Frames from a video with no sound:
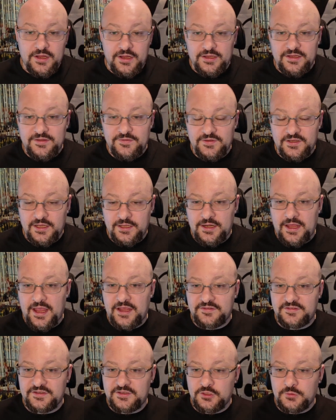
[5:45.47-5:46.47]
giving it
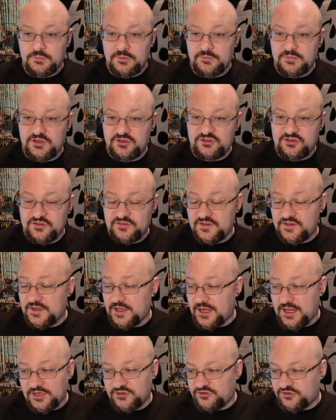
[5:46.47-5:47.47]
execute permissions, and
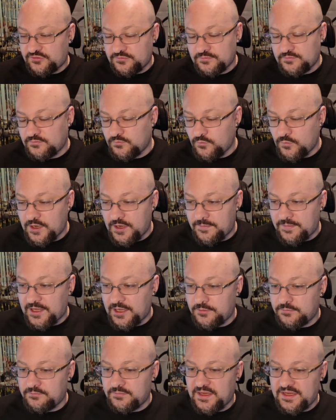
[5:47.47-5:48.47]
then I just went
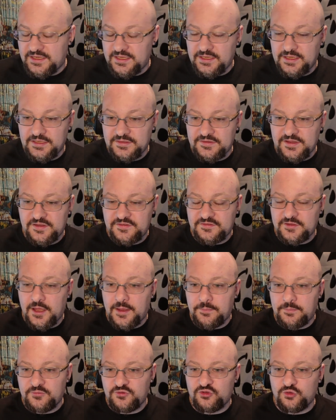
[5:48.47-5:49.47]
about making a
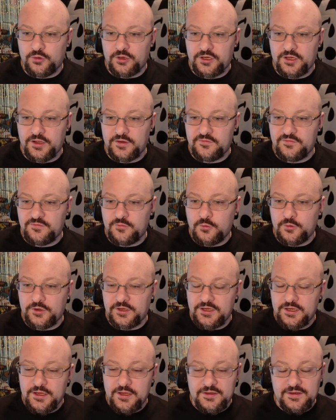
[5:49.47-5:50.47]
desktop shortcut for
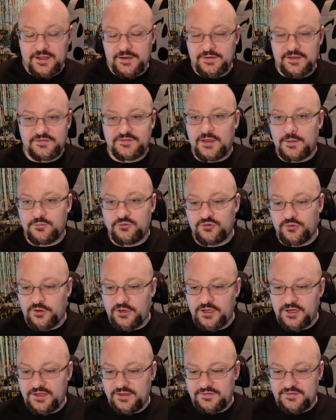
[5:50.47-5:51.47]
it. Not desktop
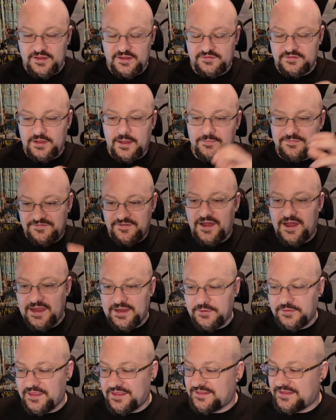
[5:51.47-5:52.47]
shortcut, a desktop
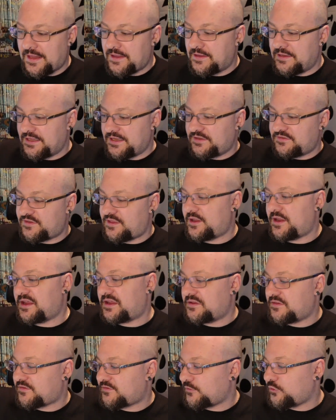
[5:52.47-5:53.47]
file that then links that I
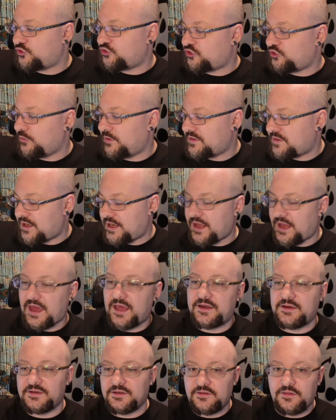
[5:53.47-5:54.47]
can search to it, and then I
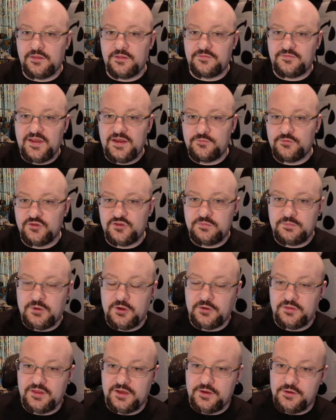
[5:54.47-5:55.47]
added it to the favorites
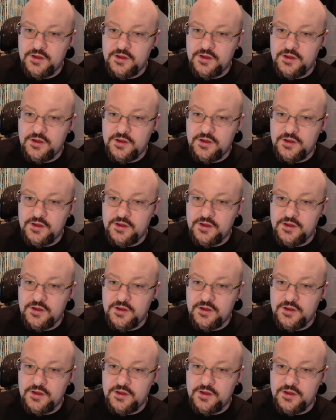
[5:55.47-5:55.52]
bar there.